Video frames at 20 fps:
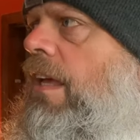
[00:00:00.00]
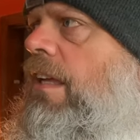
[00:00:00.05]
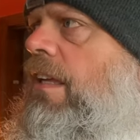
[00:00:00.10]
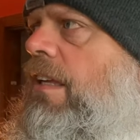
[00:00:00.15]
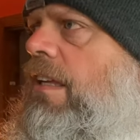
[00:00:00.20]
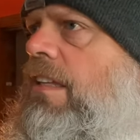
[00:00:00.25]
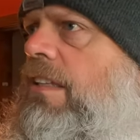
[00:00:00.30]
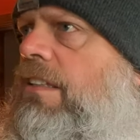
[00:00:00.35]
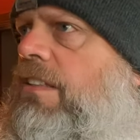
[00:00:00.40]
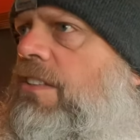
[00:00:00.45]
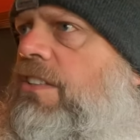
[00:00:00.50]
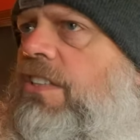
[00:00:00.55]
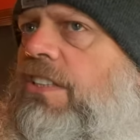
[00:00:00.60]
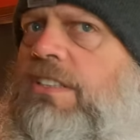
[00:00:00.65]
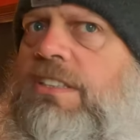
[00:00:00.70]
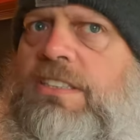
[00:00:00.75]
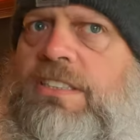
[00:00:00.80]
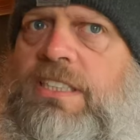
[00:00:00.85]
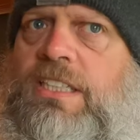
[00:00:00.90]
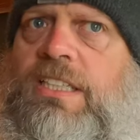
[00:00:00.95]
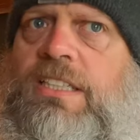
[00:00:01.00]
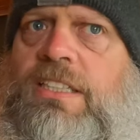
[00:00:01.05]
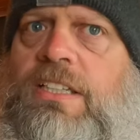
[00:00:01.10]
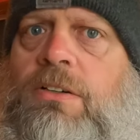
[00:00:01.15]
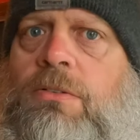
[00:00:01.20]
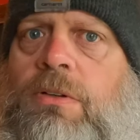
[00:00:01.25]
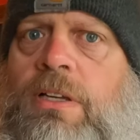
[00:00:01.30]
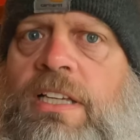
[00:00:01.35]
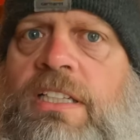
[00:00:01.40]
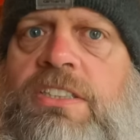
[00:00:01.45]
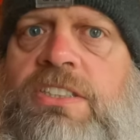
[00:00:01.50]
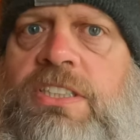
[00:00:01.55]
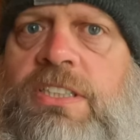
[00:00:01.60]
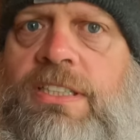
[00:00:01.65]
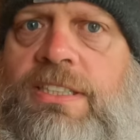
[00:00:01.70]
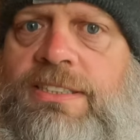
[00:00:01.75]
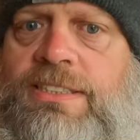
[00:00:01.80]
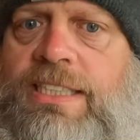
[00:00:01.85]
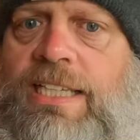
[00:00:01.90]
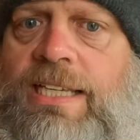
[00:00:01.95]
It don't hit you
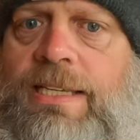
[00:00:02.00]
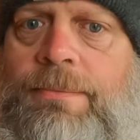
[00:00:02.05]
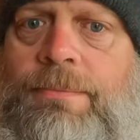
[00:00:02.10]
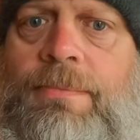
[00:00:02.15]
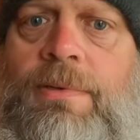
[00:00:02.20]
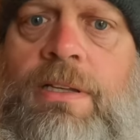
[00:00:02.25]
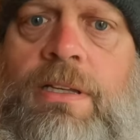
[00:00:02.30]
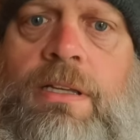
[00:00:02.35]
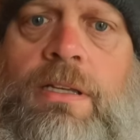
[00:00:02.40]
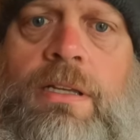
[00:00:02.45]
the same.